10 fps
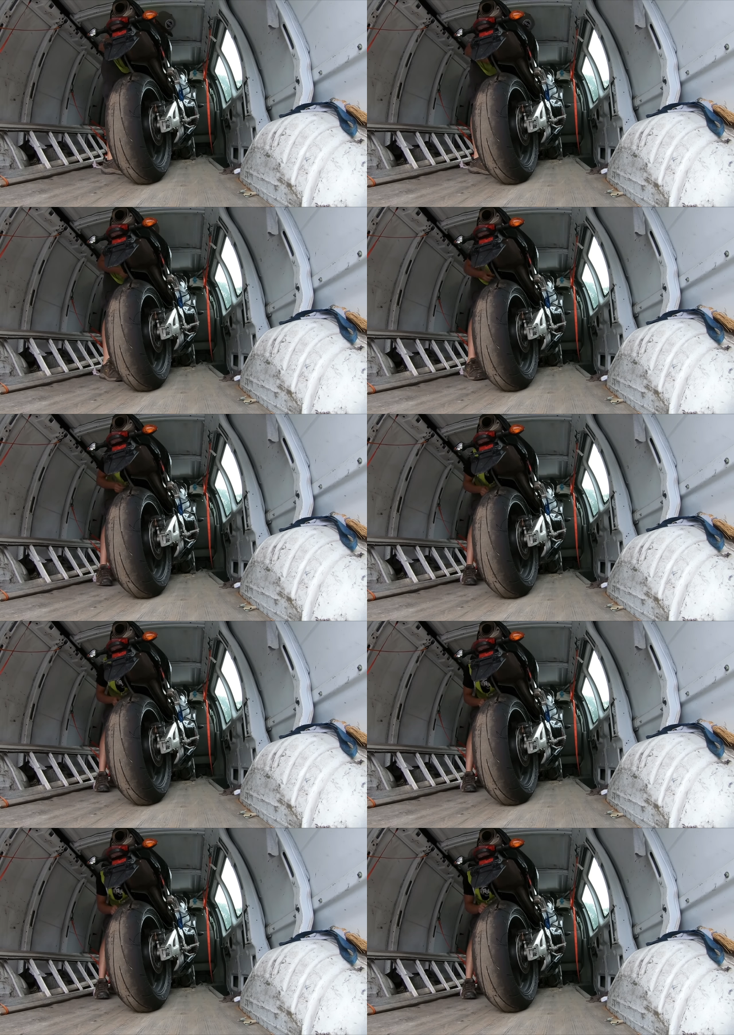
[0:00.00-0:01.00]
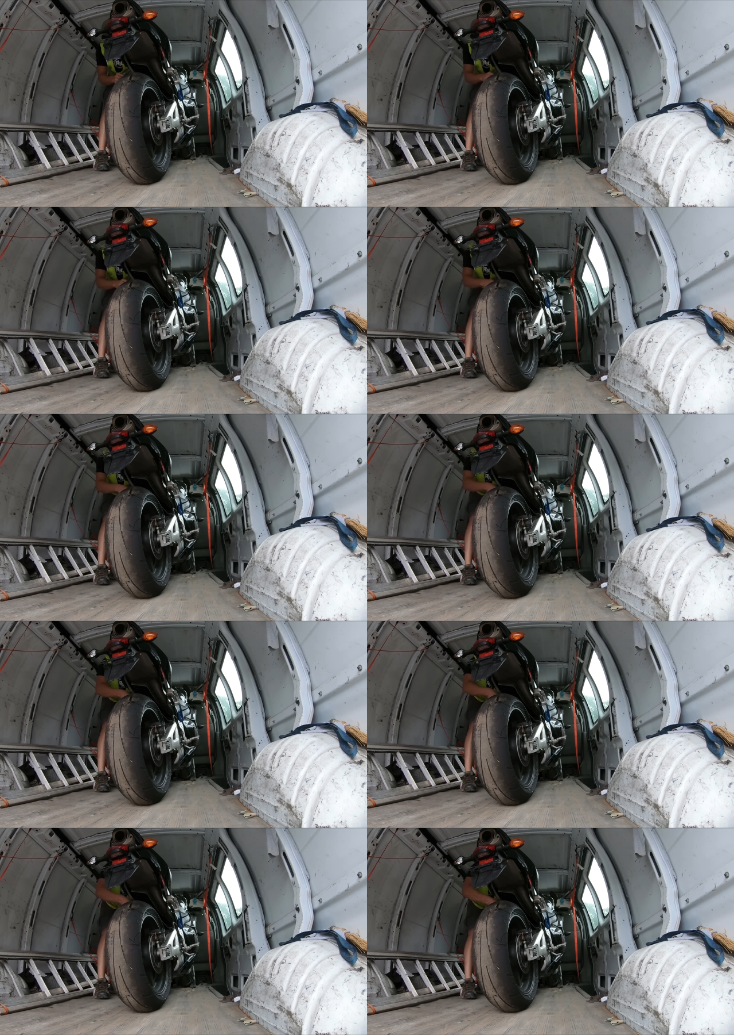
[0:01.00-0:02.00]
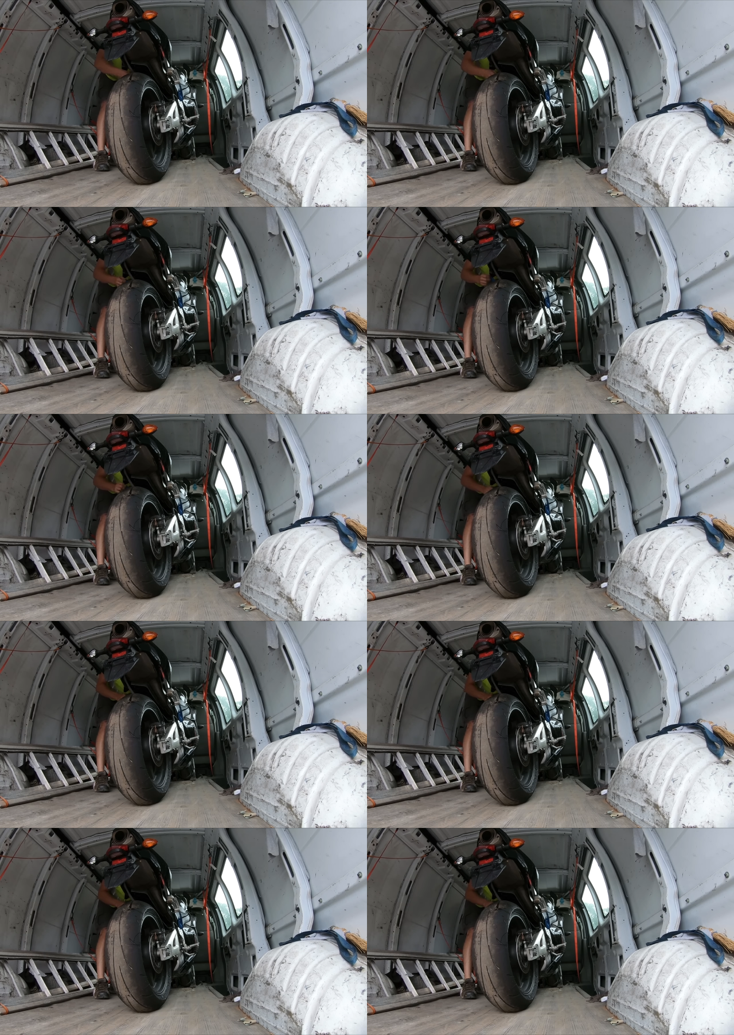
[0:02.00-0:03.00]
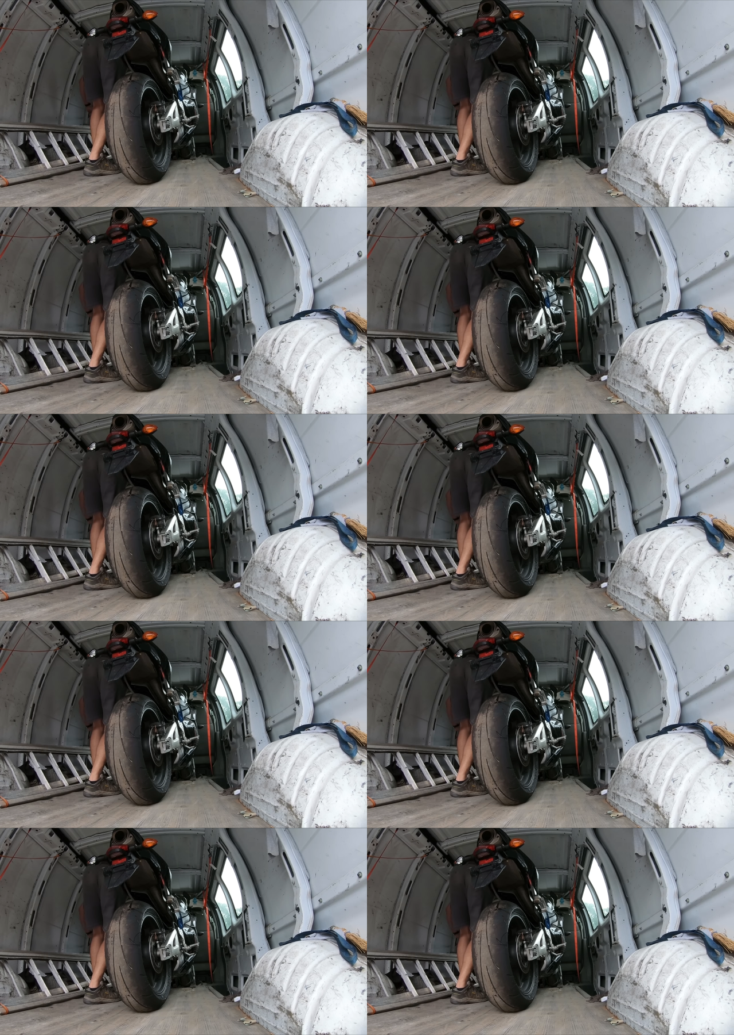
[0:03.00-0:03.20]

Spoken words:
No face is visible, so there are no lips to read.